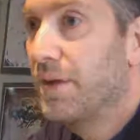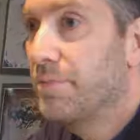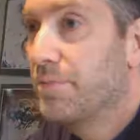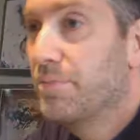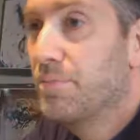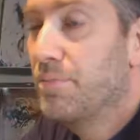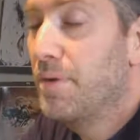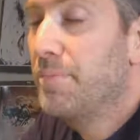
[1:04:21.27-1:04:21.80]
I
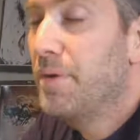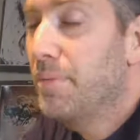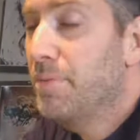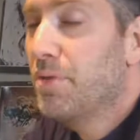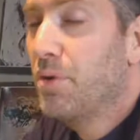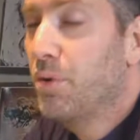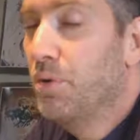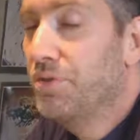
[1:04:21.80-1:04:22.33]
remember
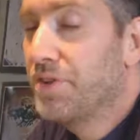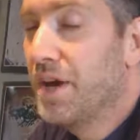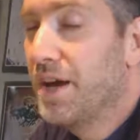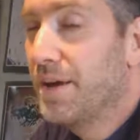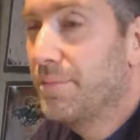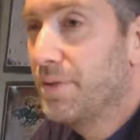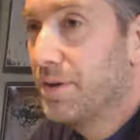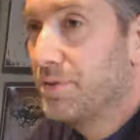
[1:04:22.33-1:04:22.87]
the whole
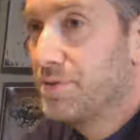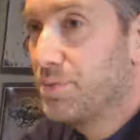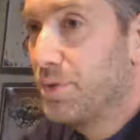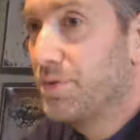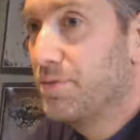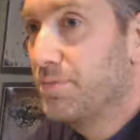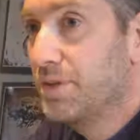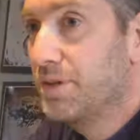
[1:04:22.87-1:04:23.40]
time I was
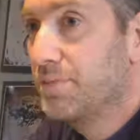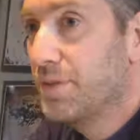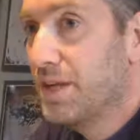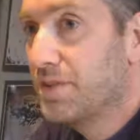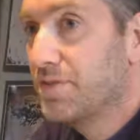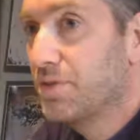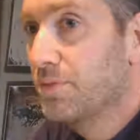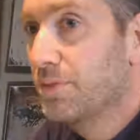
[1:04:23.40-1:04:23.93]
with New Media
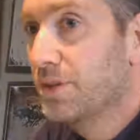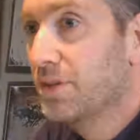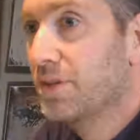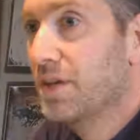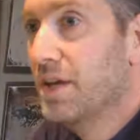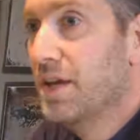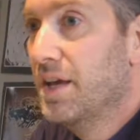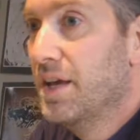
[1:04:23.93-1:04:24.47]
Manitoba,
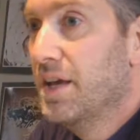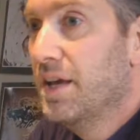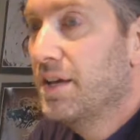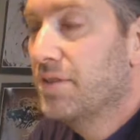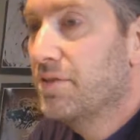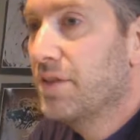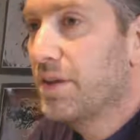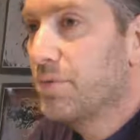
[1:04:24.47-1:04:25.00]

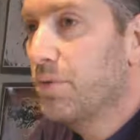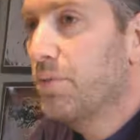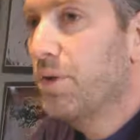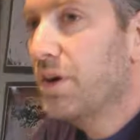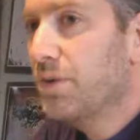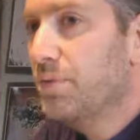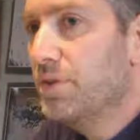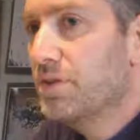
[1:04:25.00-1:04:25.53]
and they're like, well,
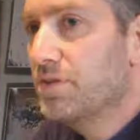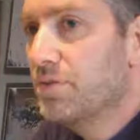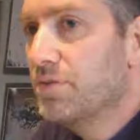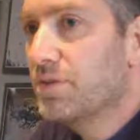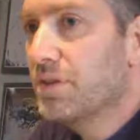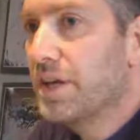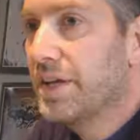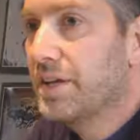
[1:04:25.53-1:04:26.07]
what can we do
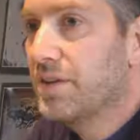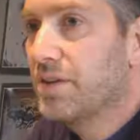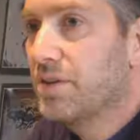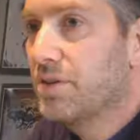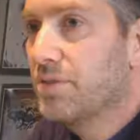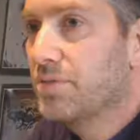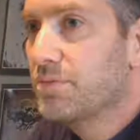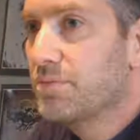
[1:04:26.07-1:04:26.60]
to like,
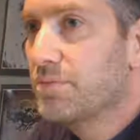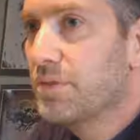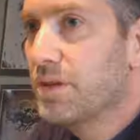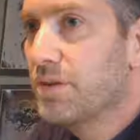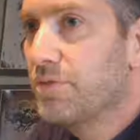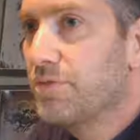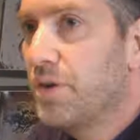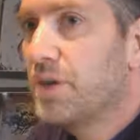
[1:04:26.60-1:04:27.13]

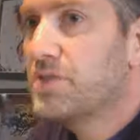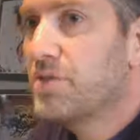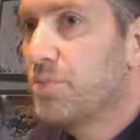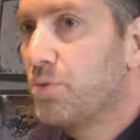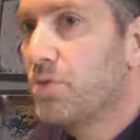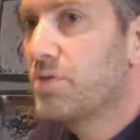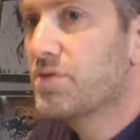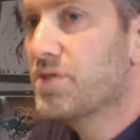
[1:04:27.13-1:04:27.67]
foster
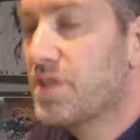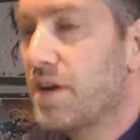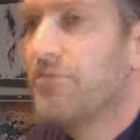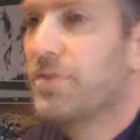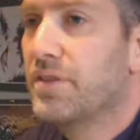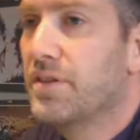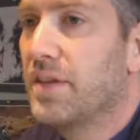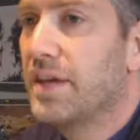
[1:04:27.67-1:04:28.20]
more
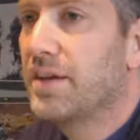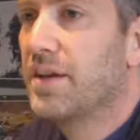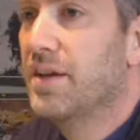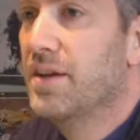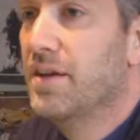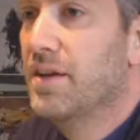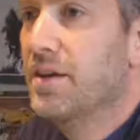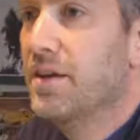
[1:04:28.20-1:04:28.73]
stuff? And like,
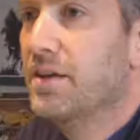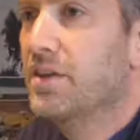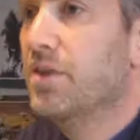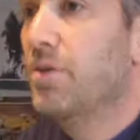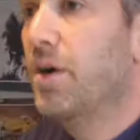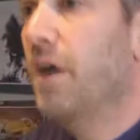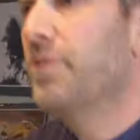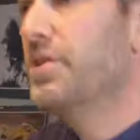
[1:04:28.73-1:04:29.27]

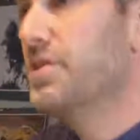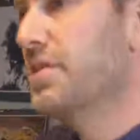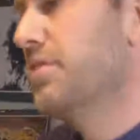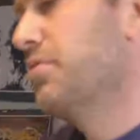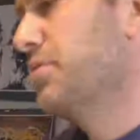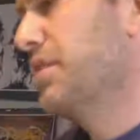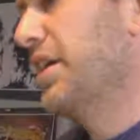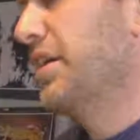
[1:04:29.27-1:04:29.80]
obviously
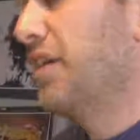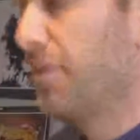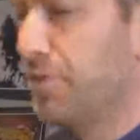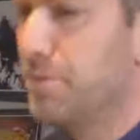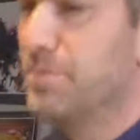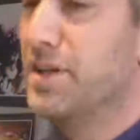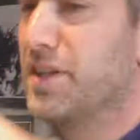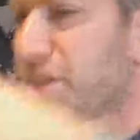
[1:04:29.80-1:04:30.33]
there's like
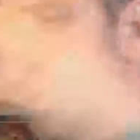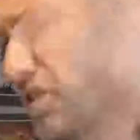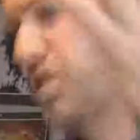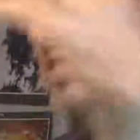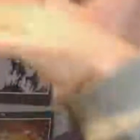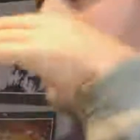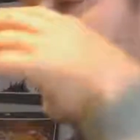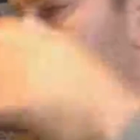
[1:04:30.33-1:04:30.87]
government
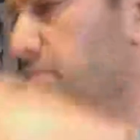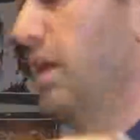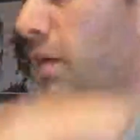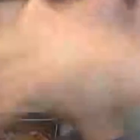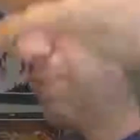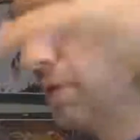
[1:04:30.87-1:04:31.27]
initiatives and like